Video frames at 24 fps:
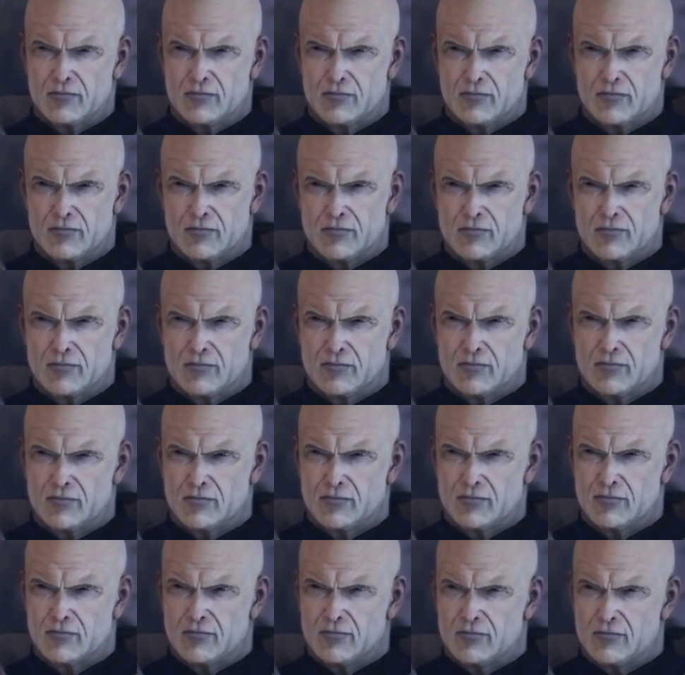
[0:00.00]
at the Ice
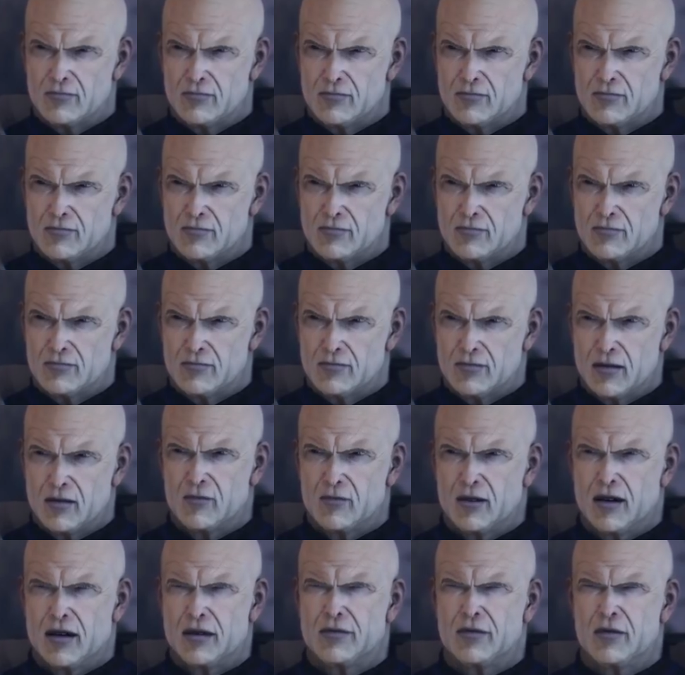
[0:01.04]
Palace. I
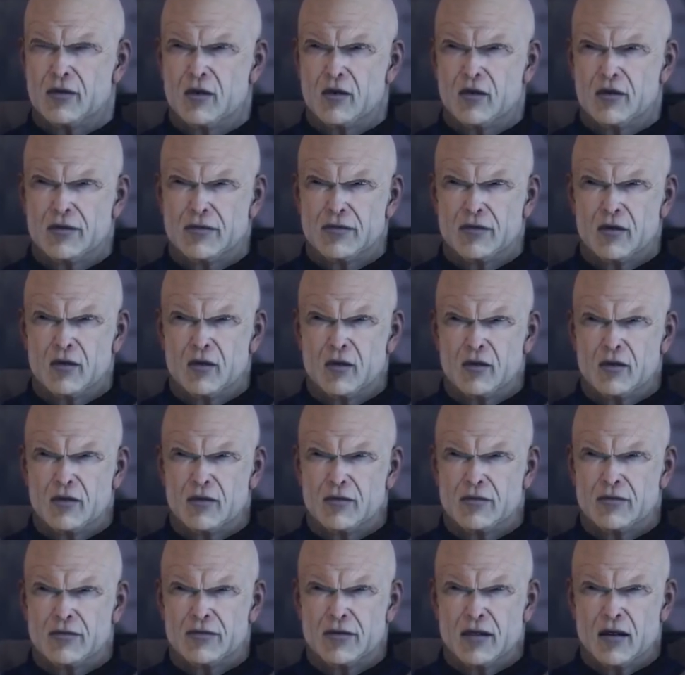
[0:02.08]
already told you.
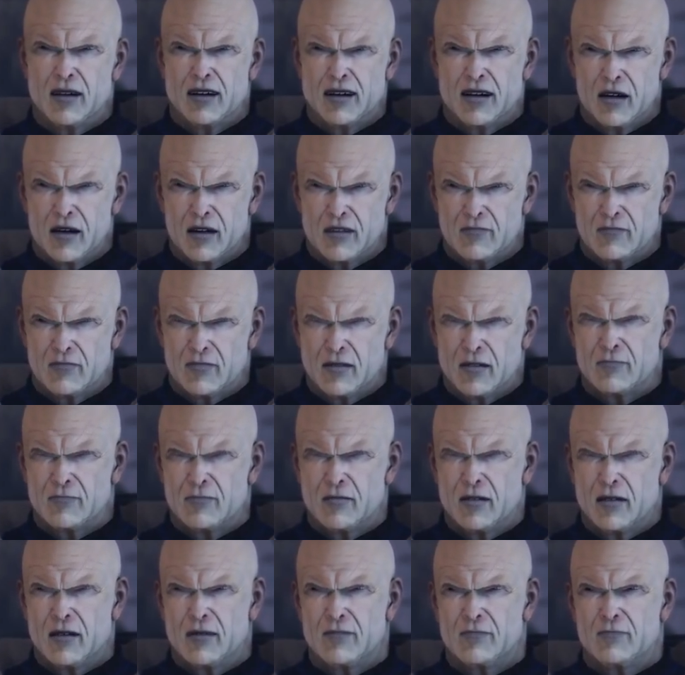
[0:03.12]
I have left
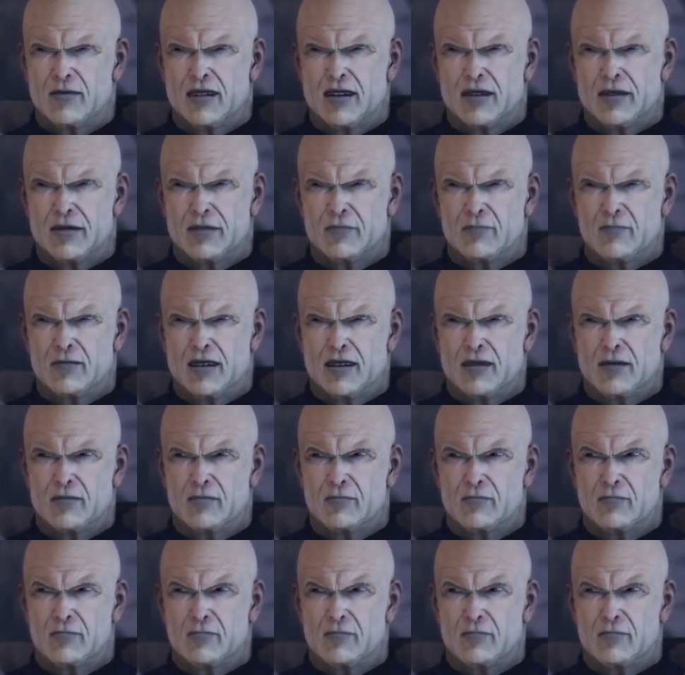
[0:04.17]
that past behind me.